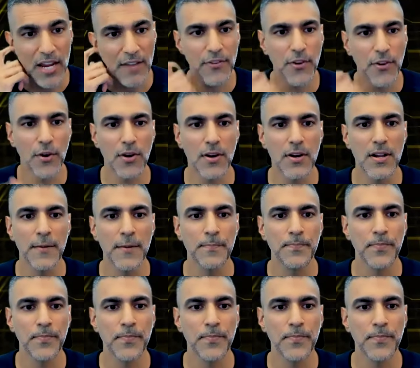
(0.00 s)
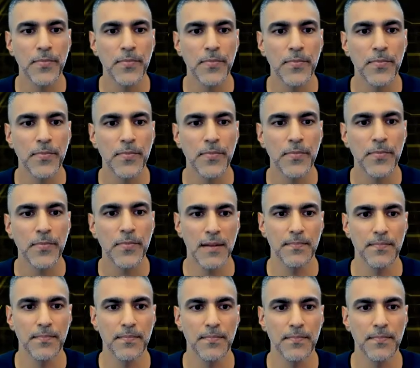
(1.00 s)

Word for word: If you're really